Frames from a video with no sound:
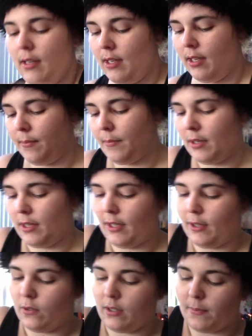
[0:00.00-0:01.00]
I'm going to
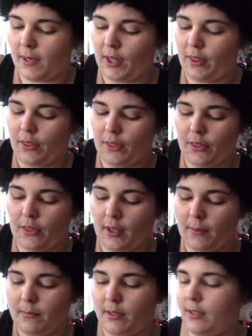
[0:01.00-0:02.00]
use my
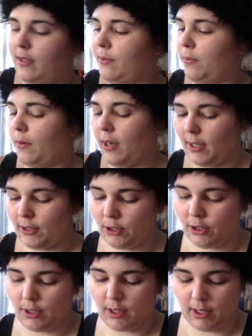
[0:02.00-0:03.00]
thumb to
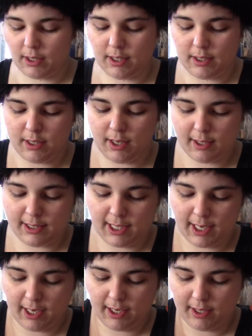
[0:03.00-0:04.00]
swatch the
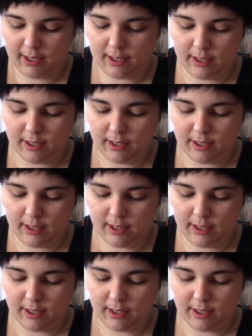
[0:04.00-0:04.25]
Nate,